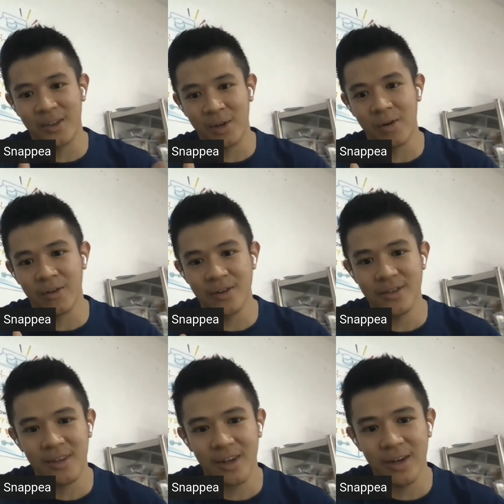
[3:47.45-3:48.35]

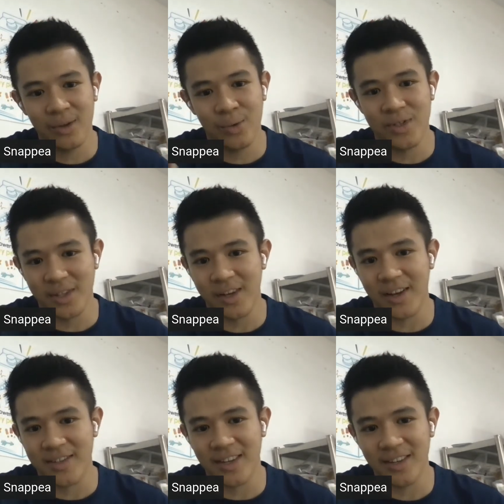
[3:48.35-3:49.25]
intolerant to a certain
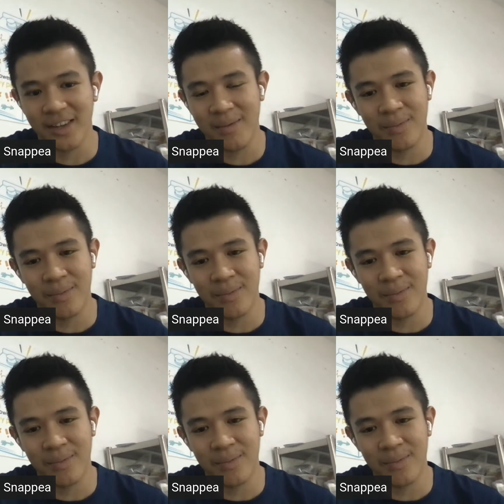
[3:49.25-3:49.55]
extent,